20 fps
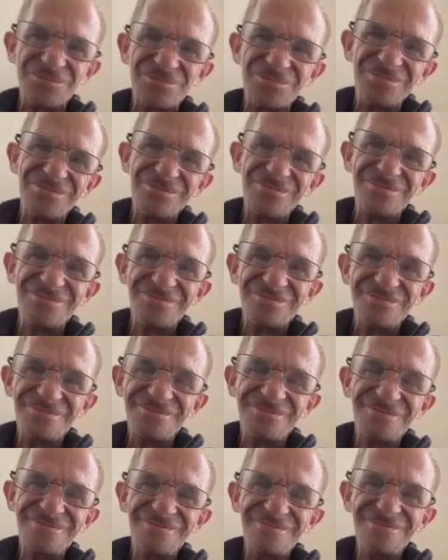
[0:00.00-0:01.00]

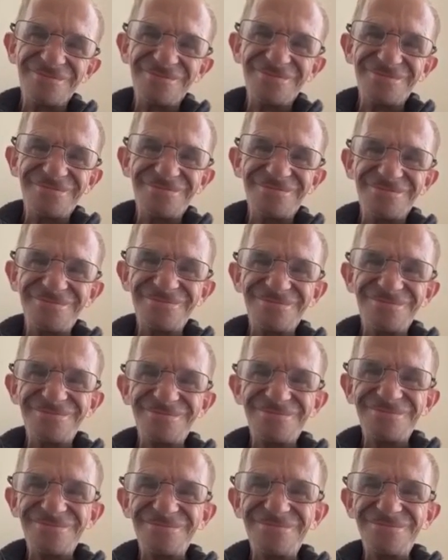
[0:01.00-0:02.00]

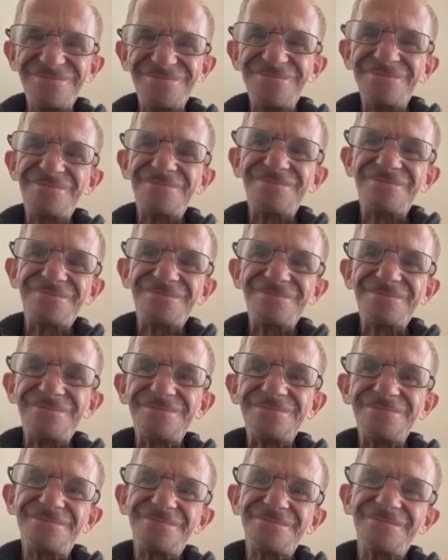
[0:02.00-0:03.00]

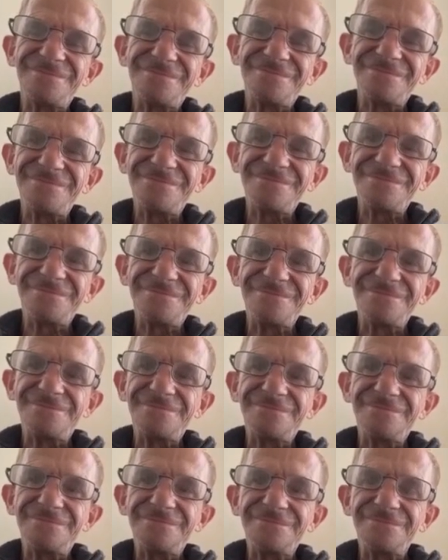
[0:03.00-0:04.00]

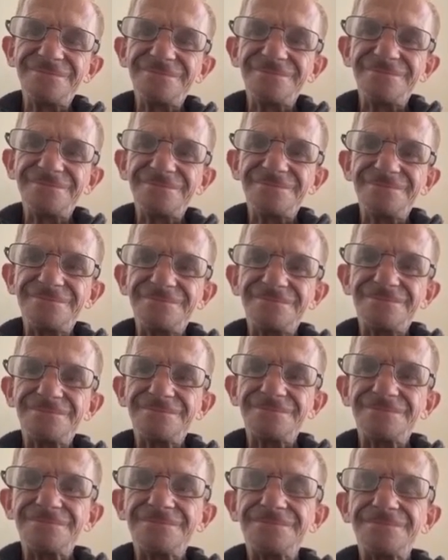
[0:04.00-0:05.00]

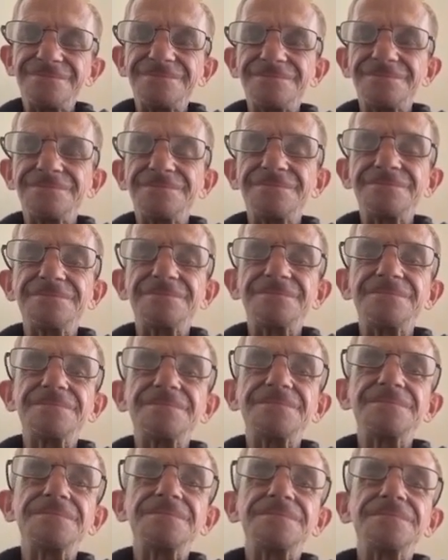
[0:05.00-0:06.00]

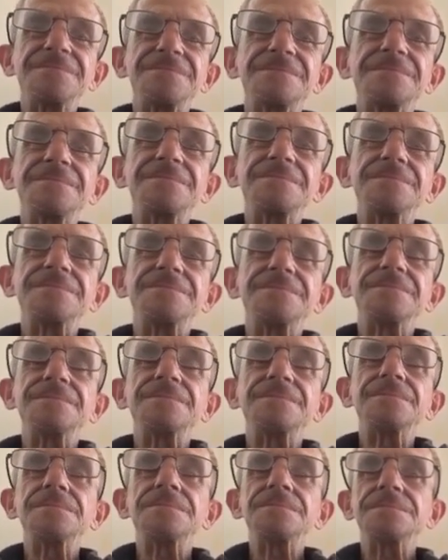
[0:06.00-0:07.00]
The person shown says nothing.